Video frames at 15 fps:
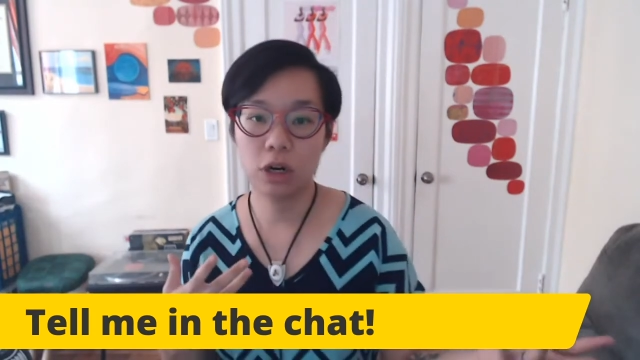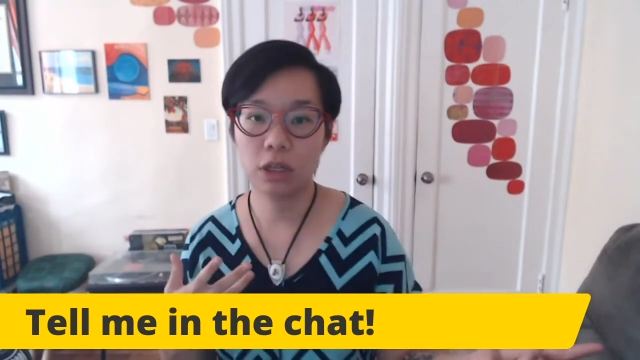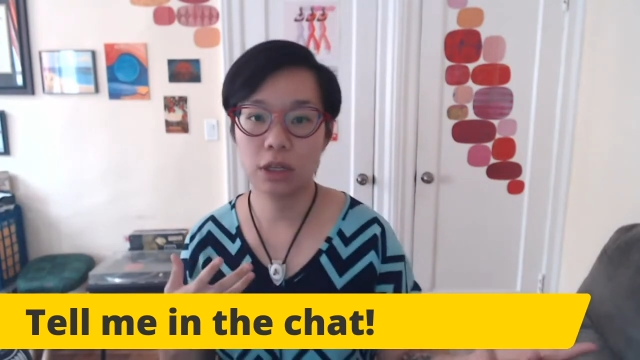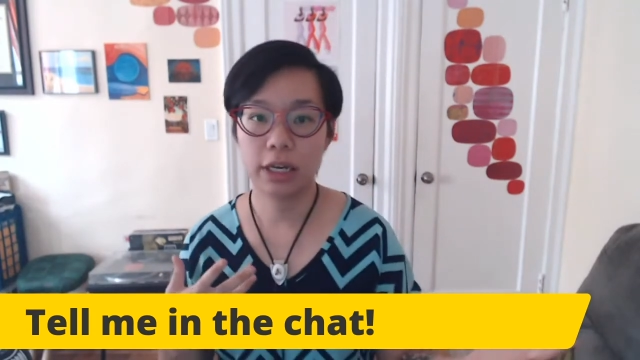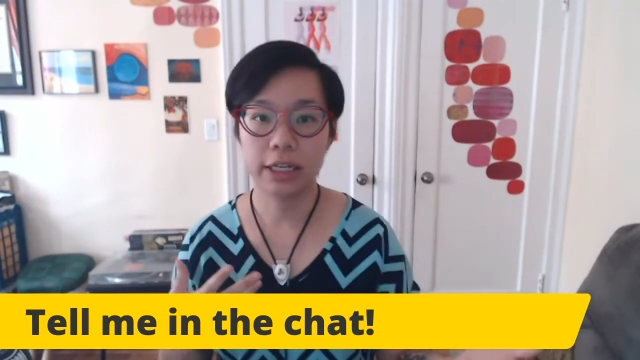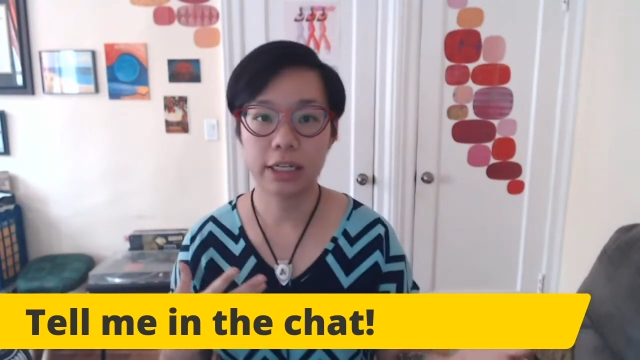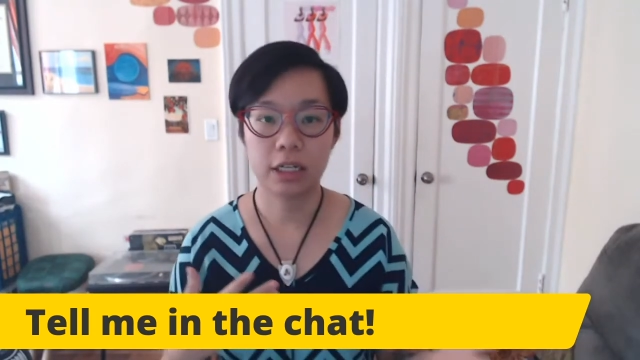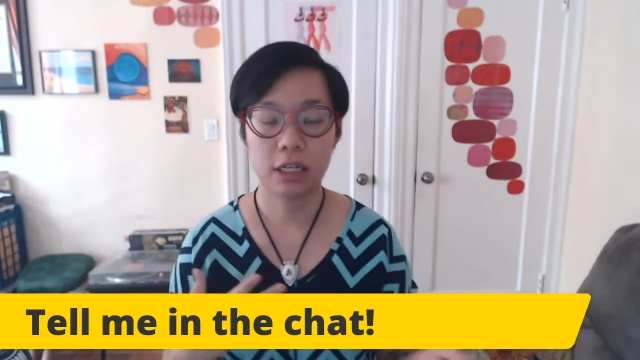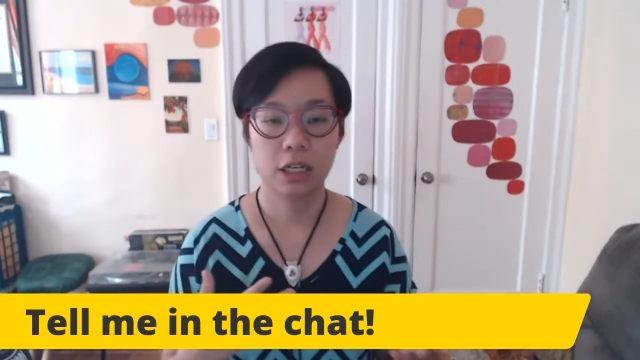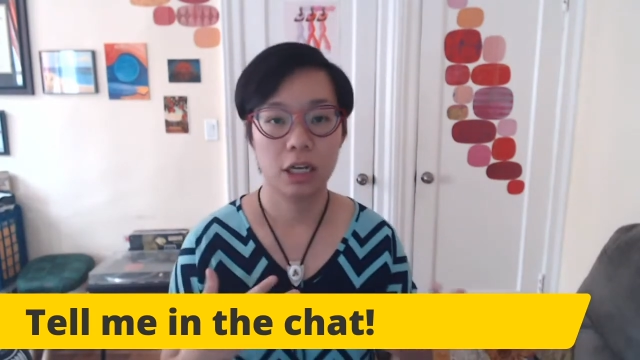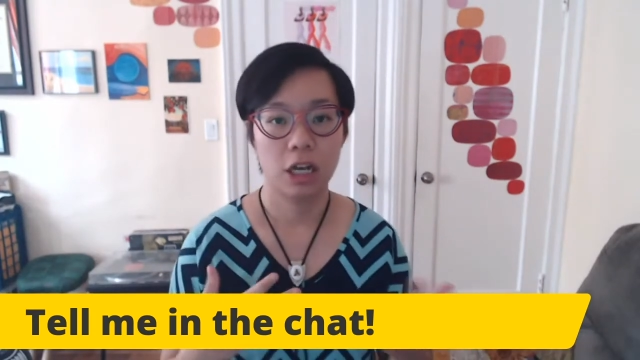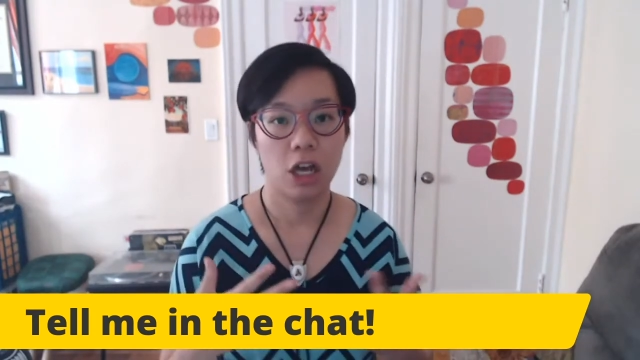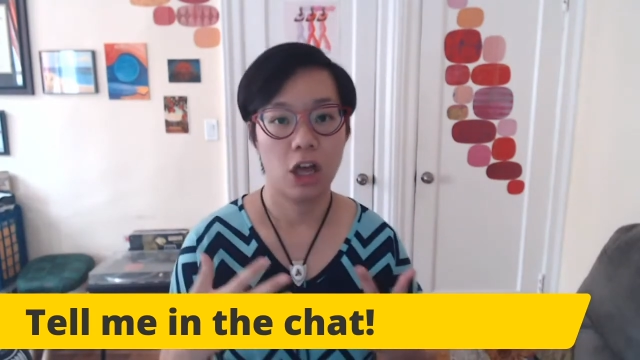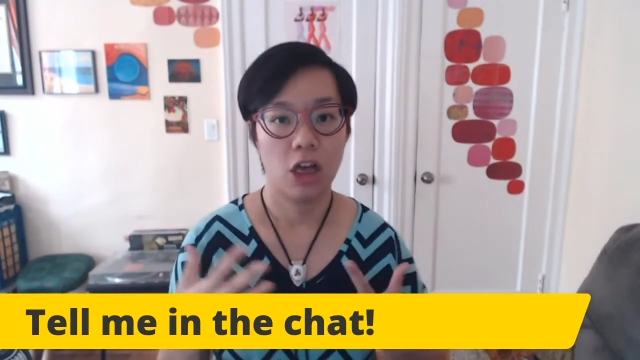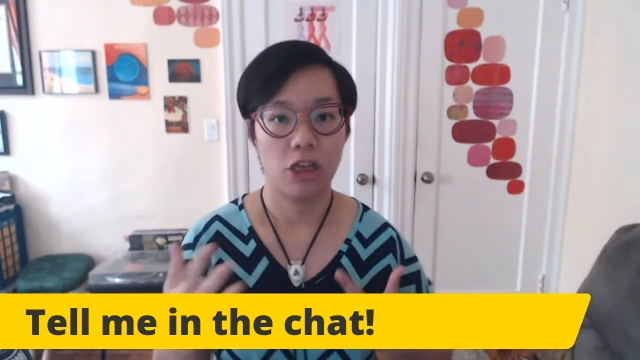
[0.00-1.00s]
like
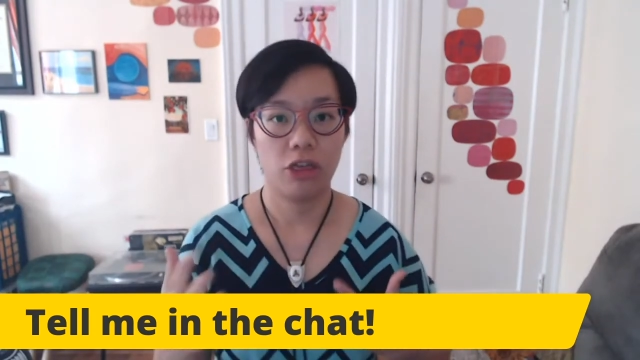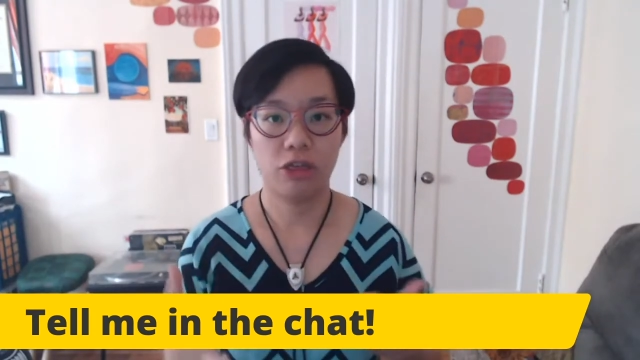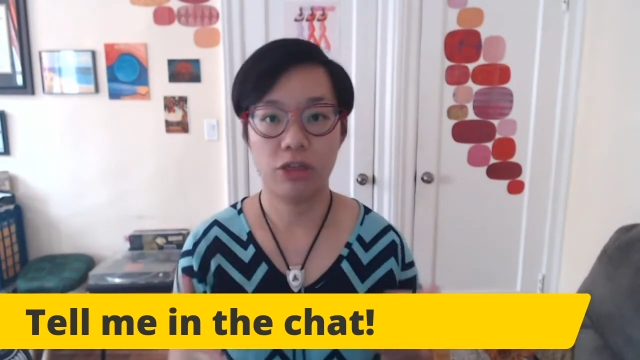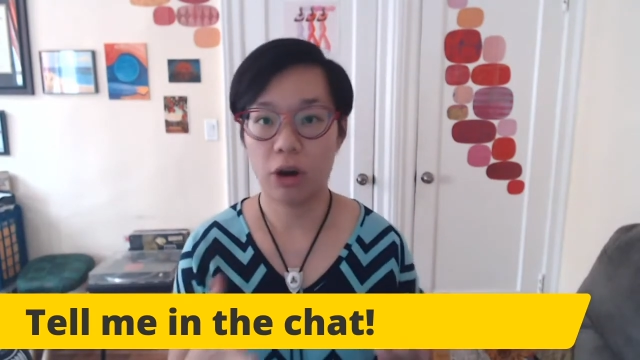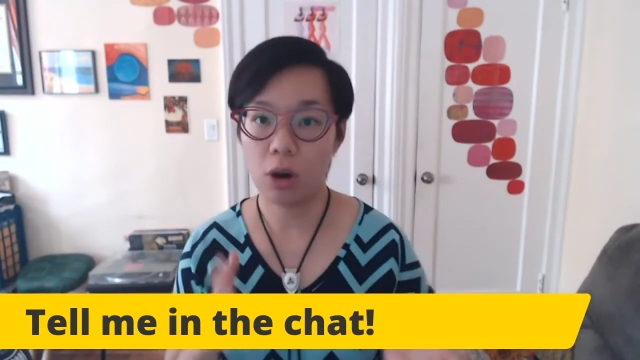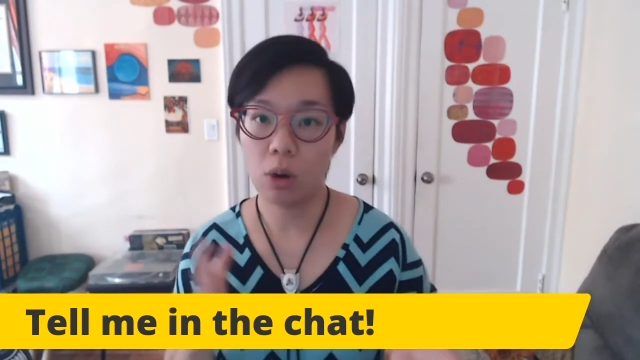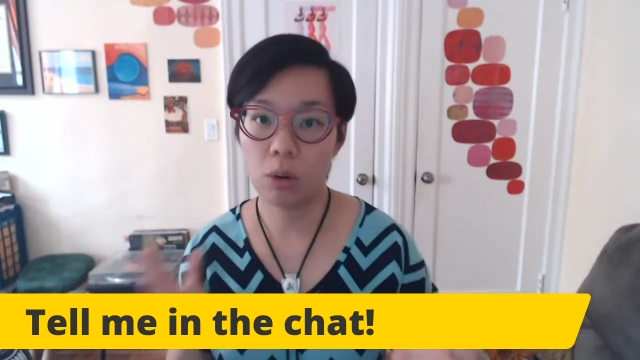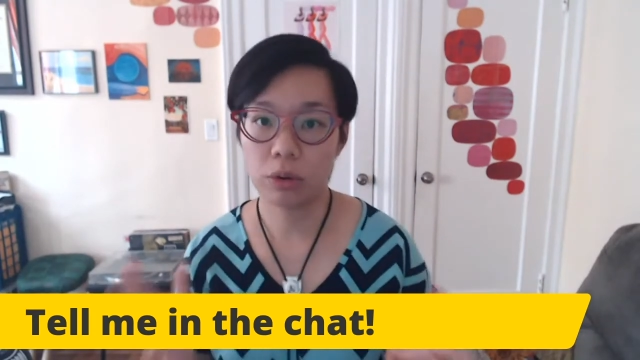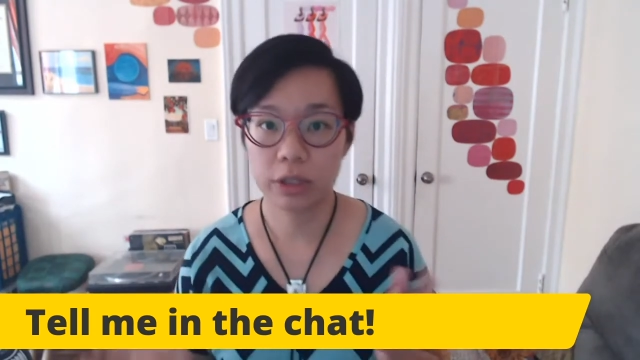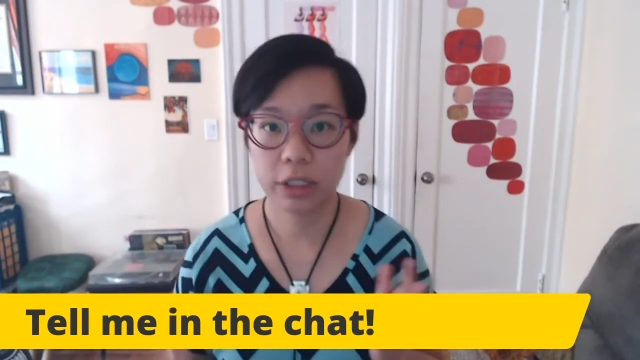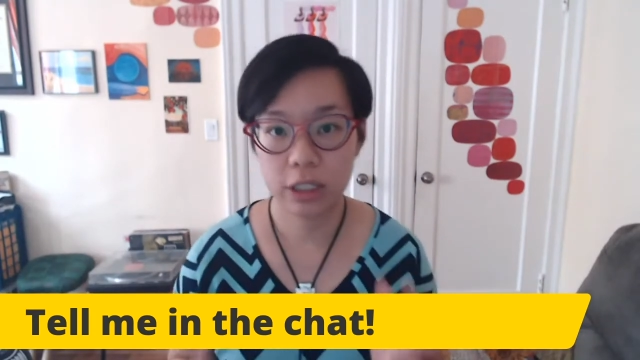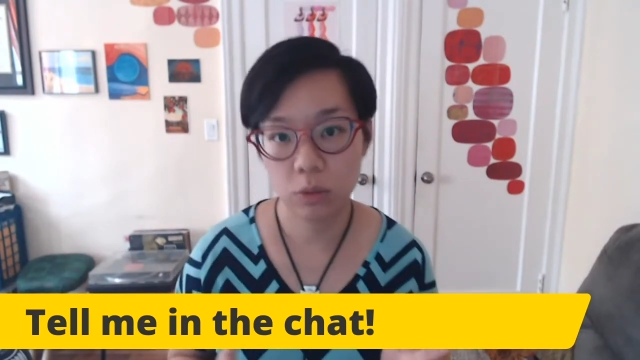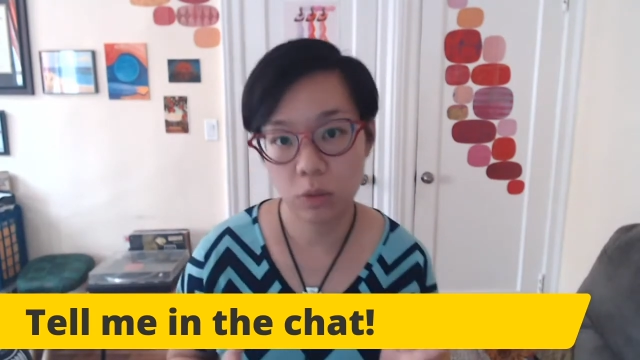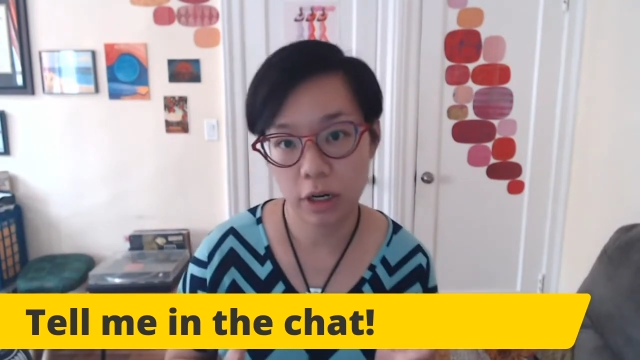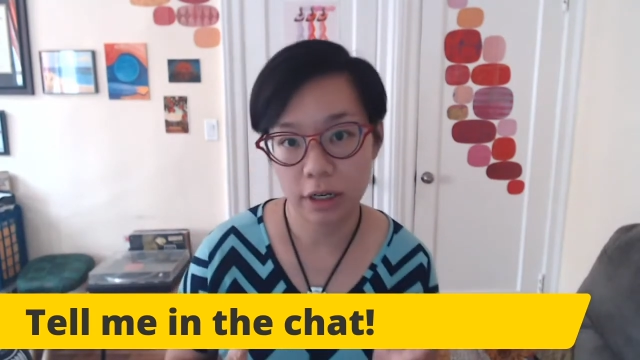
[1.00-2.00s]
the only
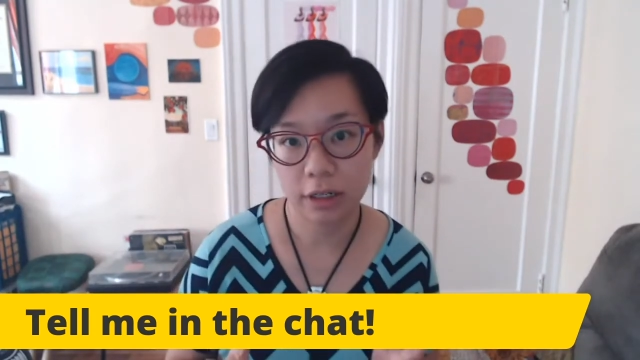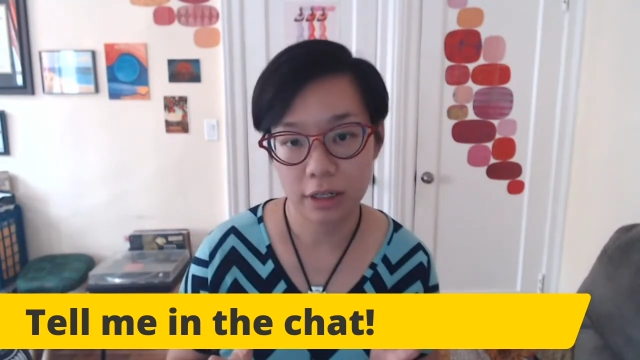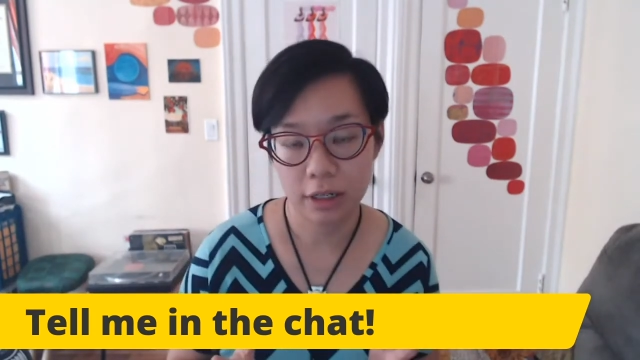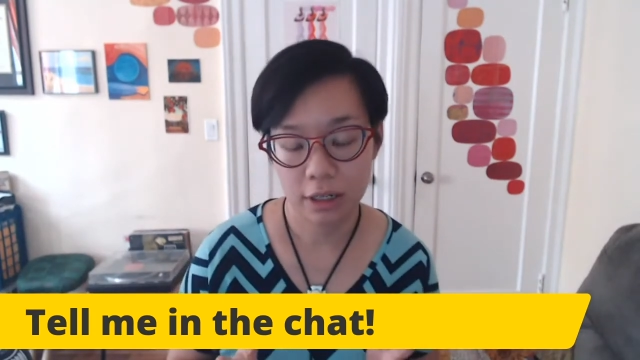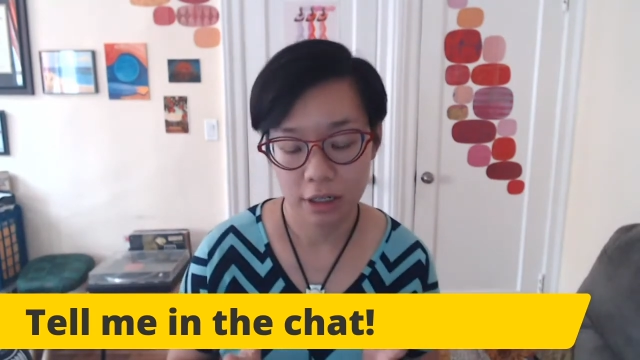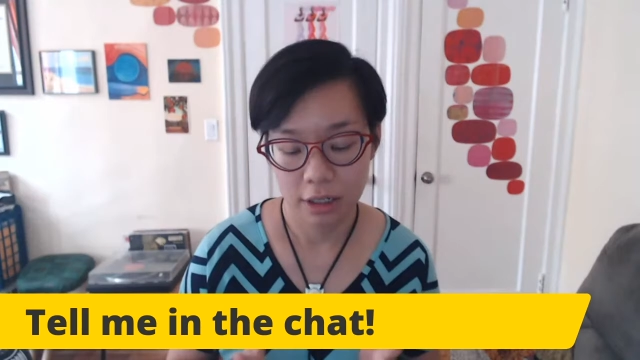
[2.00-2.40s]
one,